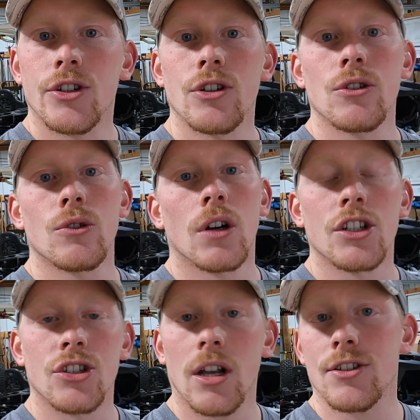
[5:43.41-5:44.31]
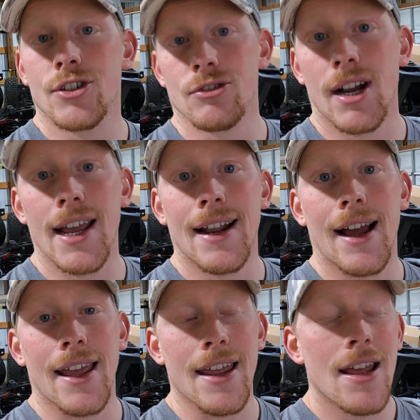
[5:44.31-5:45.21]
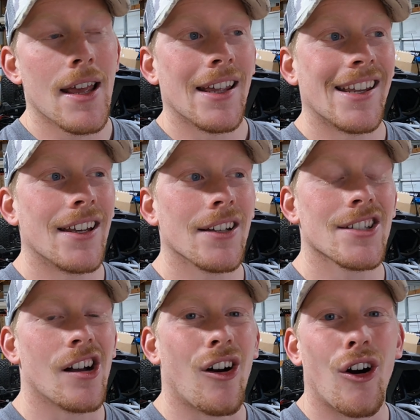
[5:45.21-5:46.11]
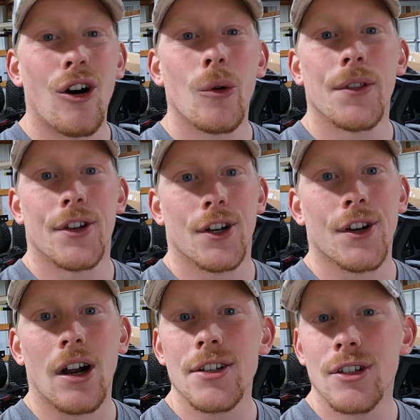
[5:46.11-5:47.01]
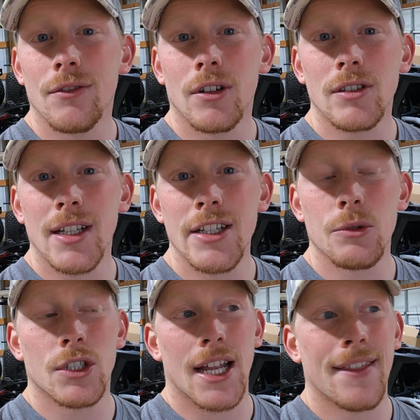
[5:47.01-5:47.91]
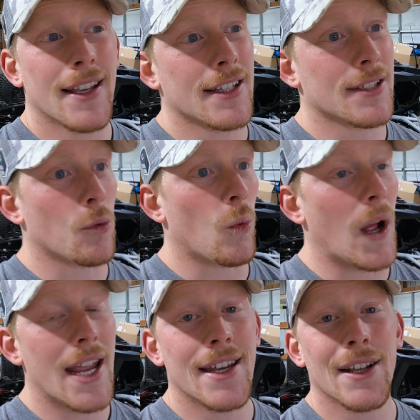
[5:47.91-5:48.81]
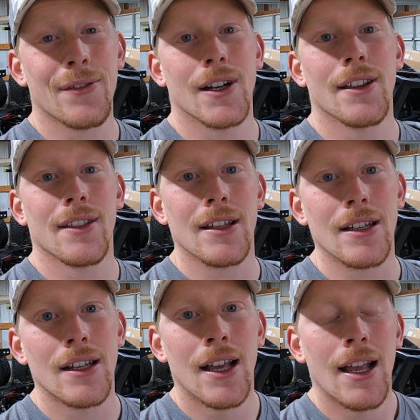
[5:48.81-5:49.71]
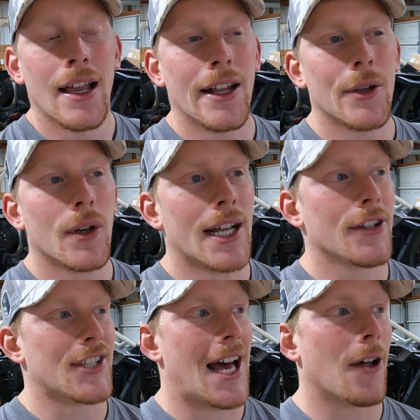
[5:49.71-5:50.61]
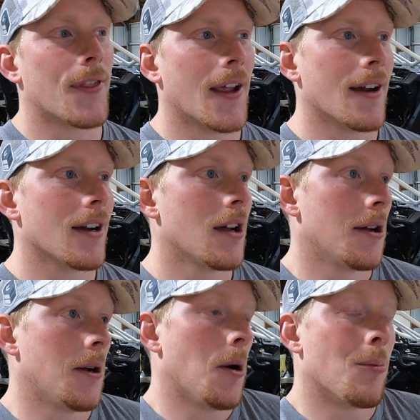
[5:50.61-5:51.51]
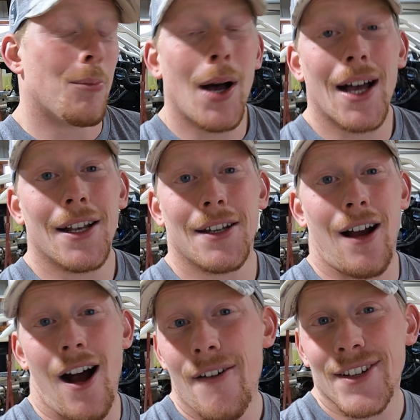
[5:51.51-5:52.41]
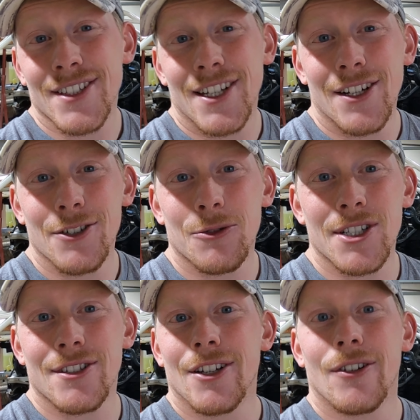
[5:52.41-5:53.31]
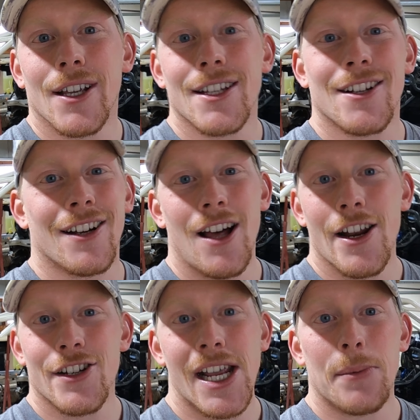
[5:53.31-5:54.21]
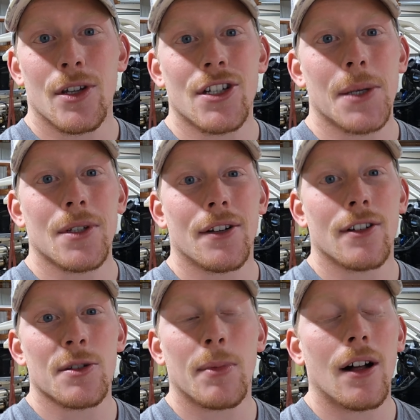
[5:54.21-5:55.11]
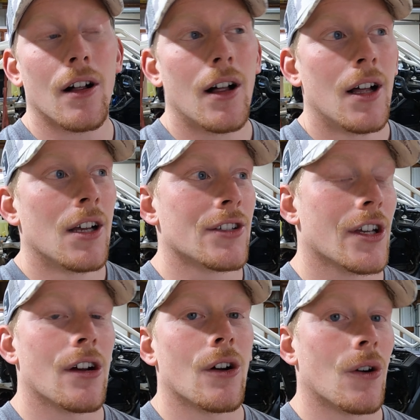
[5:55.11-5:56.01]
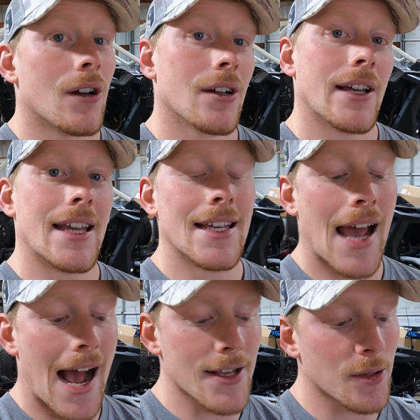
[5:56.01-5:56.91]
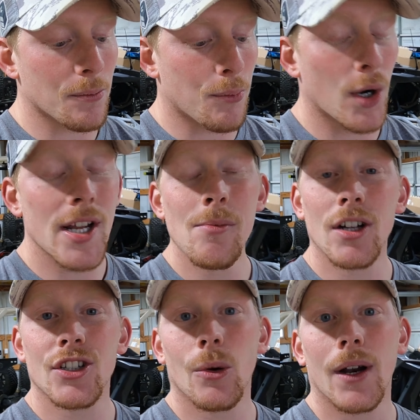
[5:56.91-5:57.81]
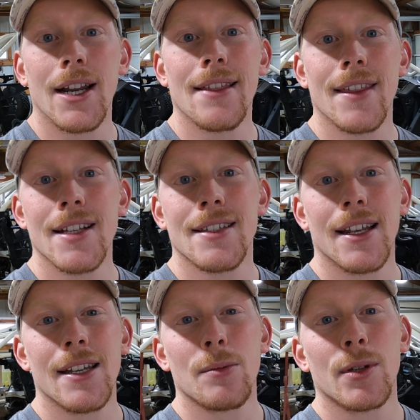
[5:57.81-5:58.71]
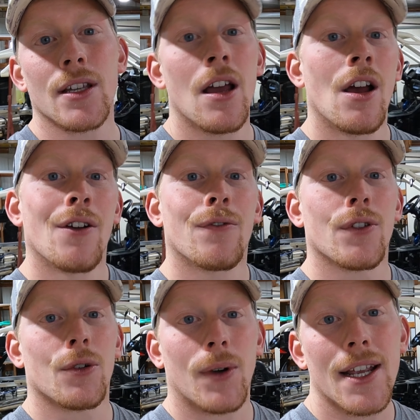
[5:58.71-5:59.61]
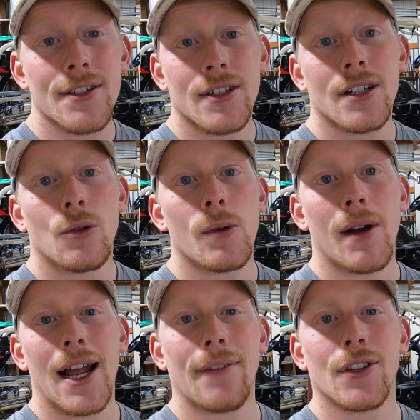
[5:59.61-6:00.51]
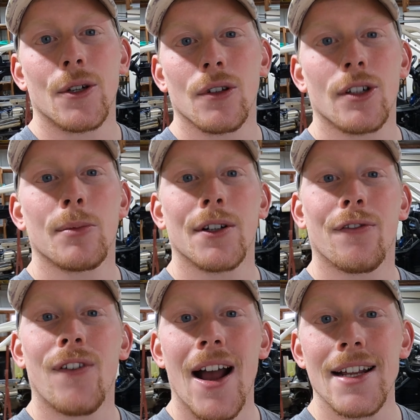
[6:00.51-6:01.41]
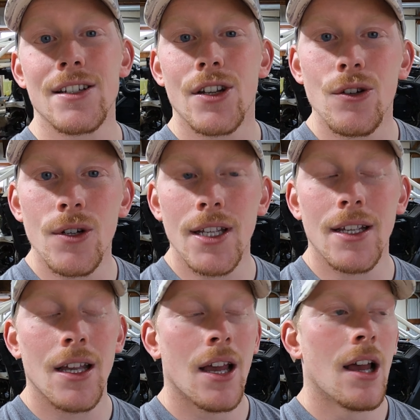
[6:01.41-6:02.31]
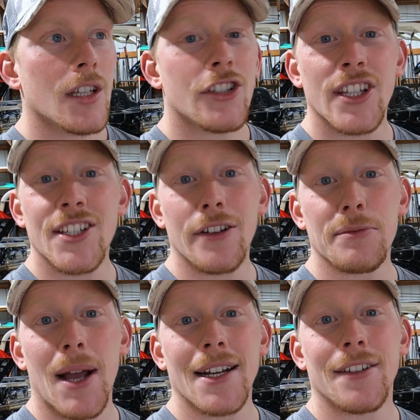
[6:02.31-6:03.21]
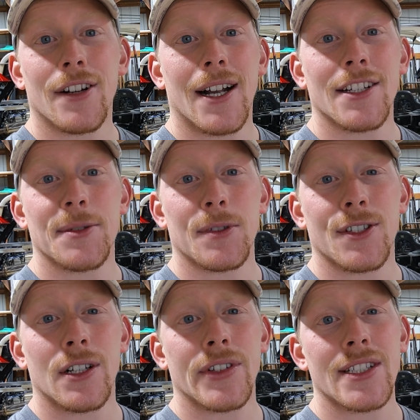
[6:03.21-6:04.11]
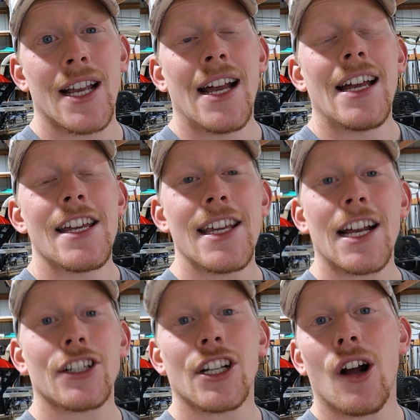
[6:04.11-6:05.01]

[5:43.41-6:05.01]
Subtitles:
to adjust your ride height. He does it all with your crossover rings, which I think is way different than anyone else out there. But obviously he knows what he's doing. He's got a lot of championships under his belt. So he has them pretty much to where he thinks they need to be for the RZR. We might have to do a little bit of fine tuning. So this goes back to their customer service. He actually